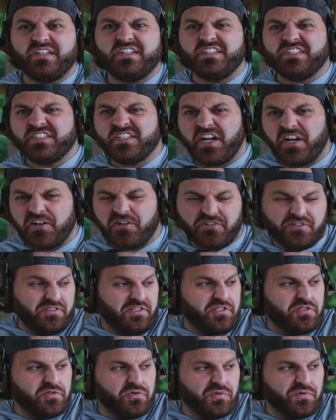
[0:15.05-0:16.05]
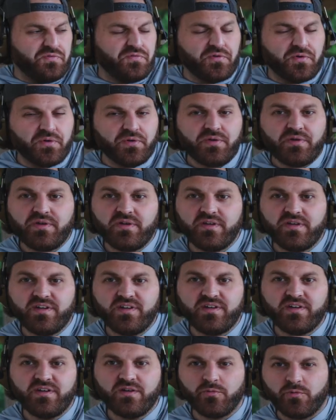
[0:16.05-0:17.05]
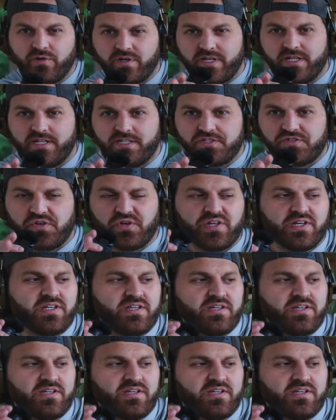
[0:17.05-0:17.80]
entirely truthful. We'll get into it.